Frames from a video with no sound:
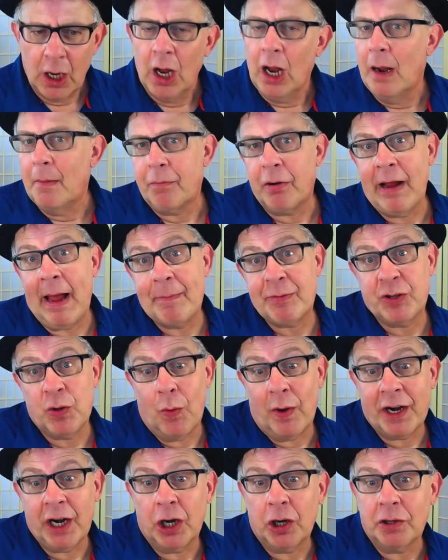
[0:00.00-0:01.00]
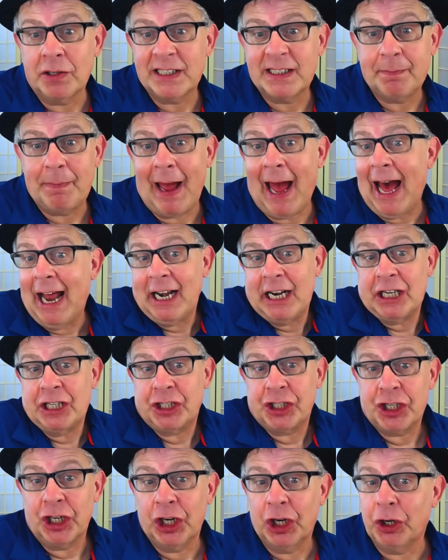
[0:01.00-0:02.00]
Perhaps you want to learn
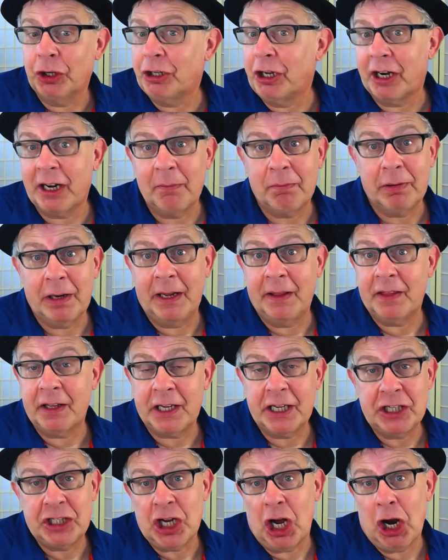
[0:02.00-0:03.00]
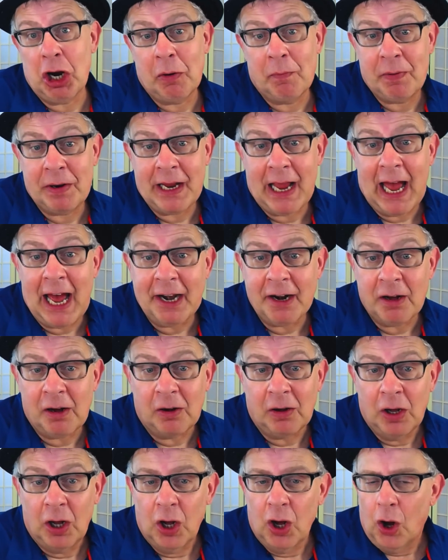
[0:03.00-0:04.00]
Spanish, learn how to play the guitar or piano,
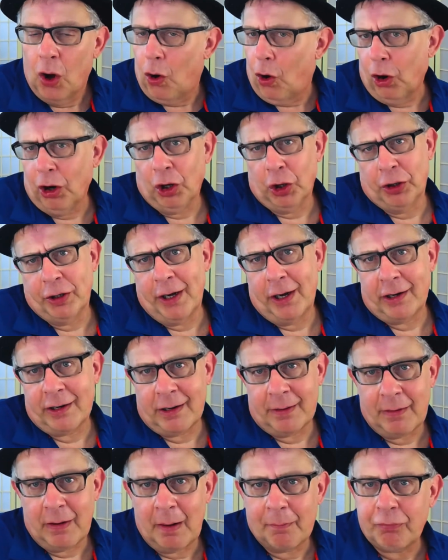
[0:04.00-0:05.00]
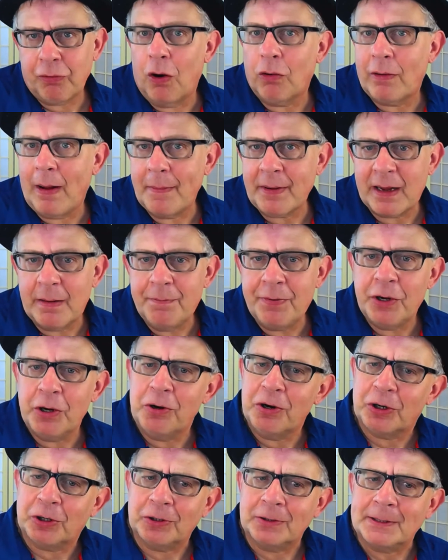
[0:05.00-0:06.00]
or learn how to program
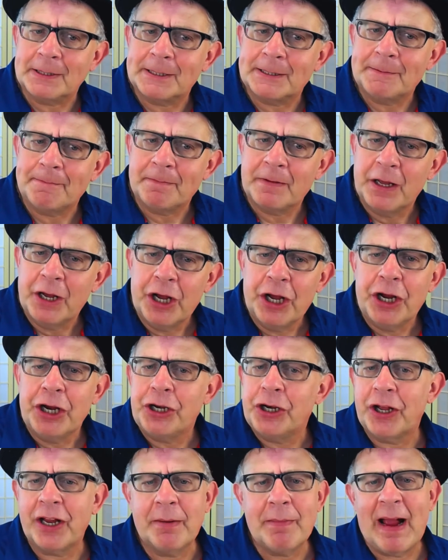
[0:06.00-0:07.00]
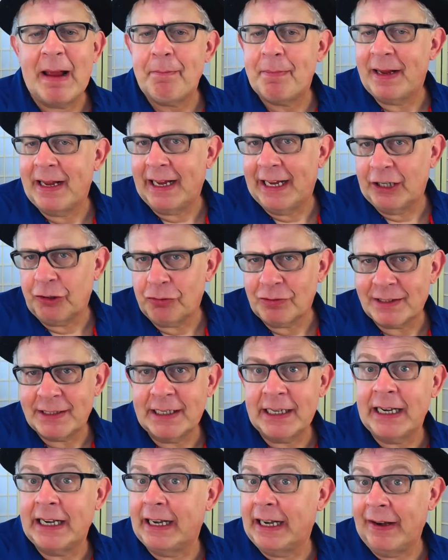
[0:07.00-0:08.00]
computers. Now, you might be interested
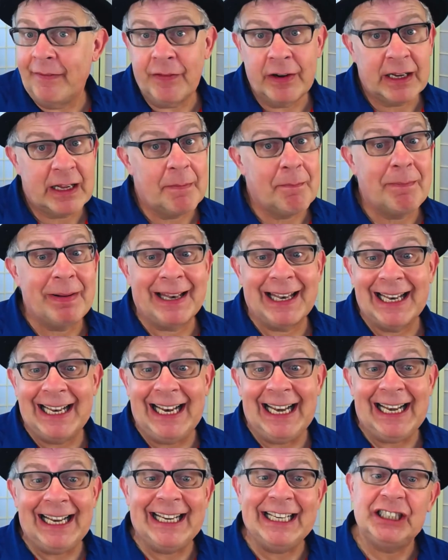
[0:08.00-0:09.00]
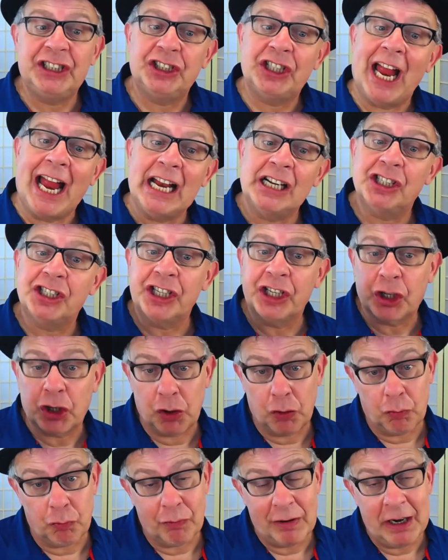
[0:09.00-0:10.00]
in even completely changing
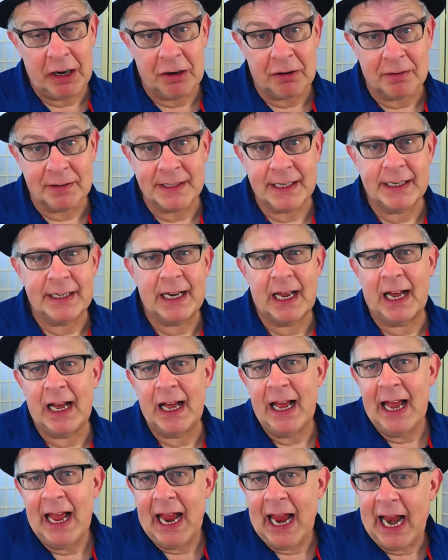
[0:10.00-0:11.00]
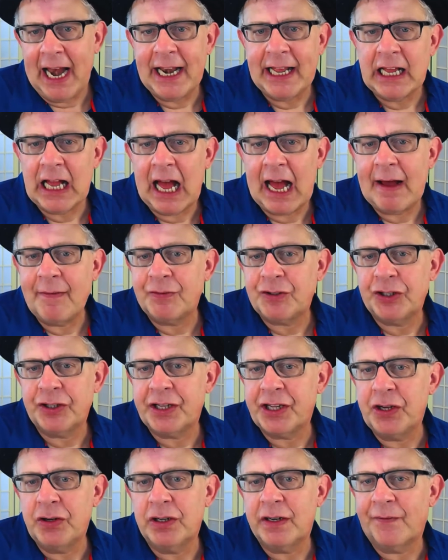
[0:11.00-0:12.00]
careers and heading off to the
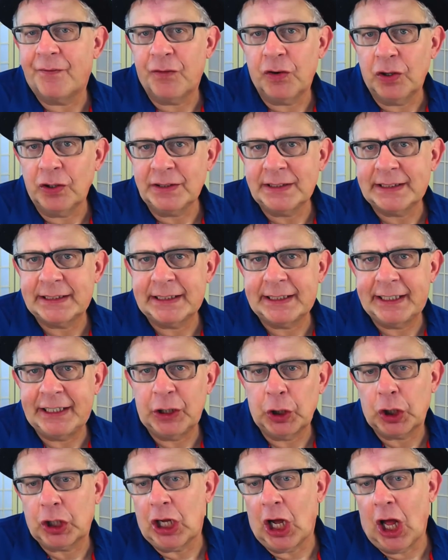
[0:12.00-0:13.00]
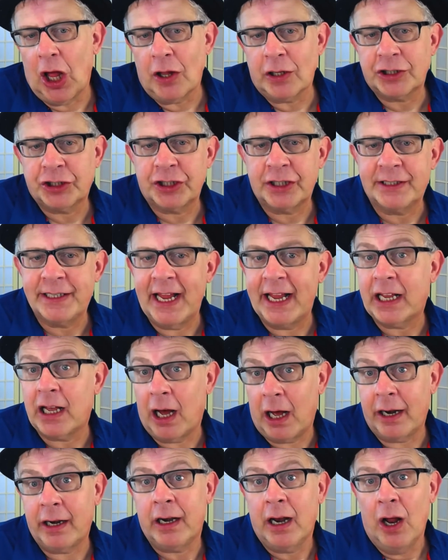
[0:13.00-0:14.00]
university or college to take
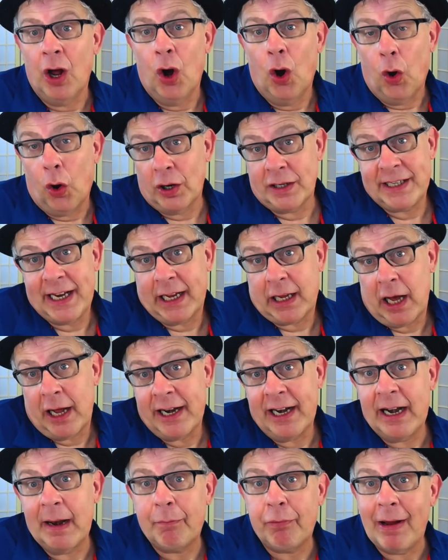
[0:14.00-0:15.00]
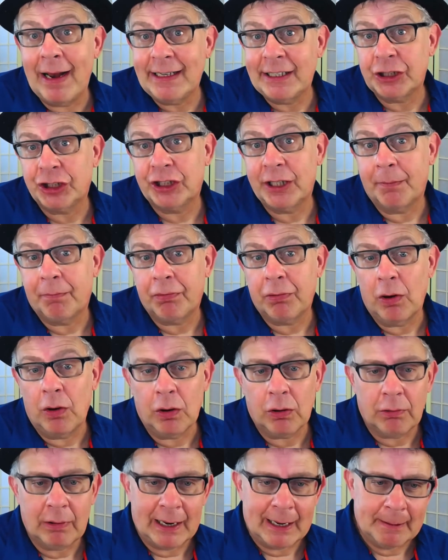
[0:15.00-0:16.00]
on an apprenticeship
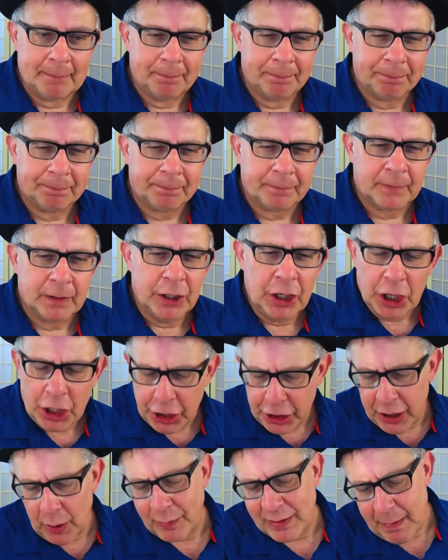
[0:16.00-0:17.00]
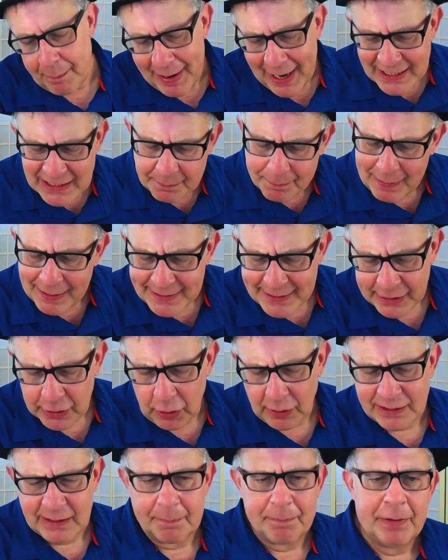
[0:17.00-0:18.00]
program. You know, when the Page of
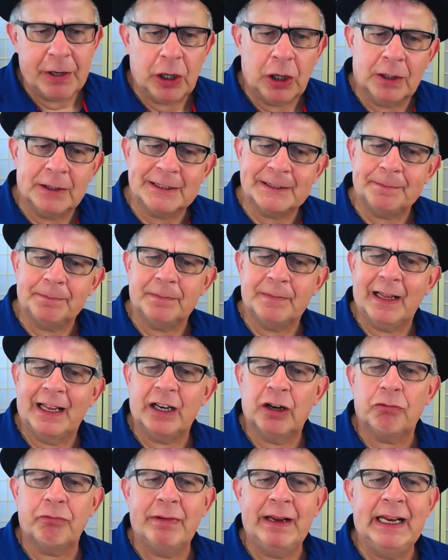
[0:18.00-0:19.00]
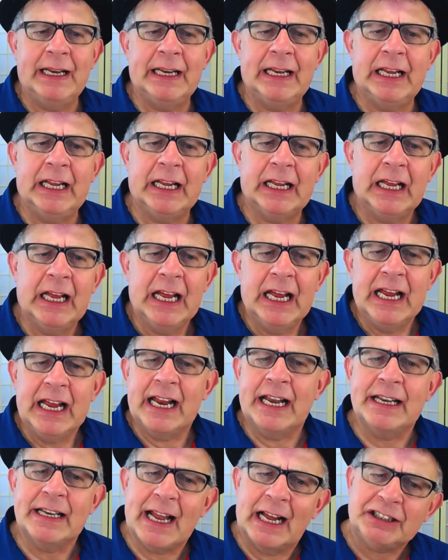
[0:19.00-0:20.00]
Pentacles appears in a reading,
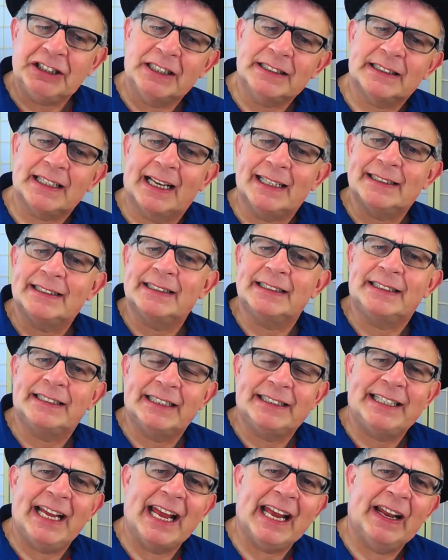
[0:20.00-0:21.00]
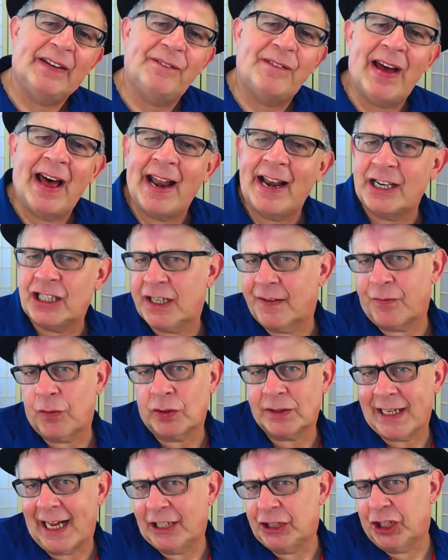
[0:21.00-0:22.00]
it nudges us to take advantage of
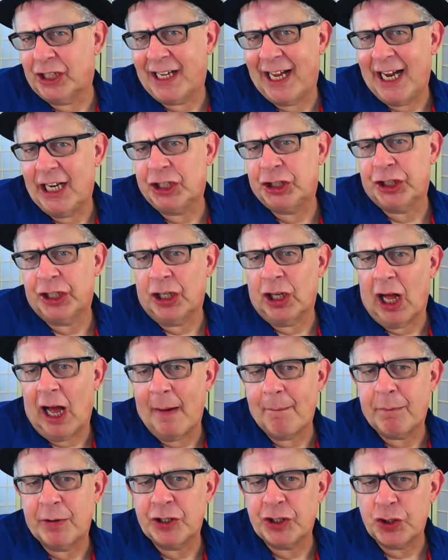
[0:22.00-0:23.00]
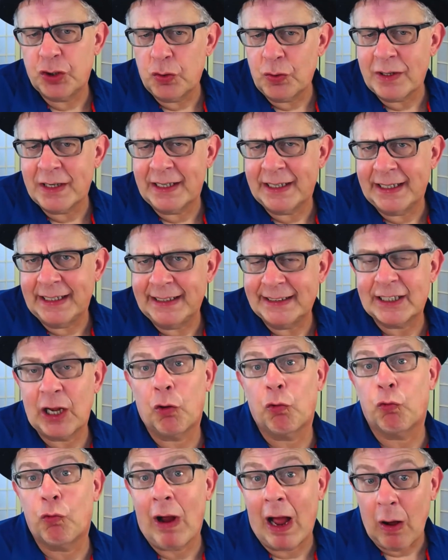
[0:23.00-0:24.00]
those educational opportunities
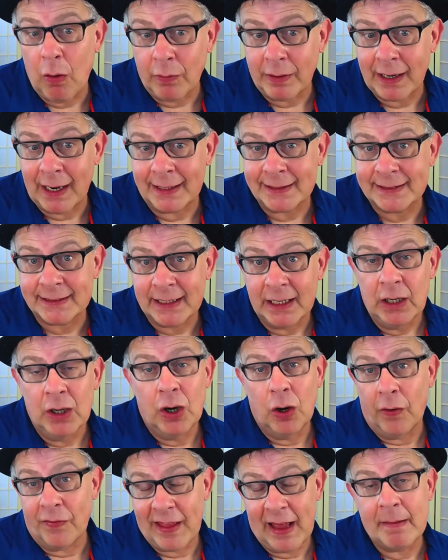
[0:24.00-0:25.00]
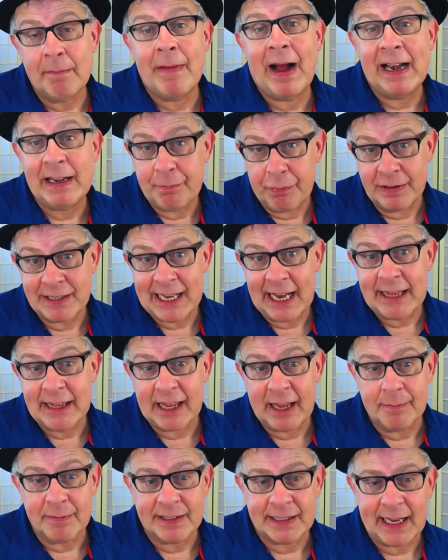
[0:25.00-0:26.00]
around us or that might present
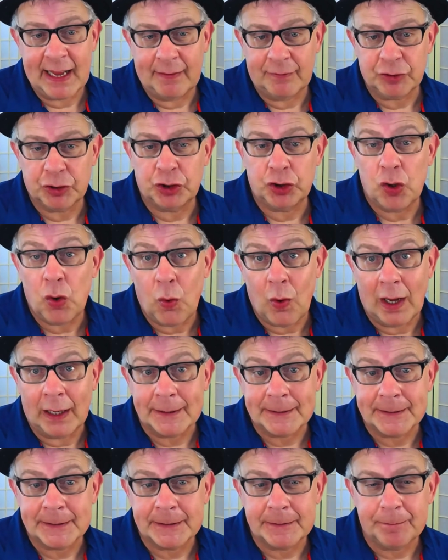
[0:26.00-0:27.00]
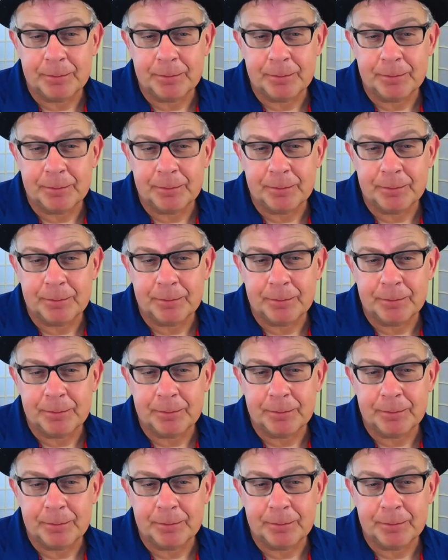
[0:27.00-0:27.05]
themselves to us.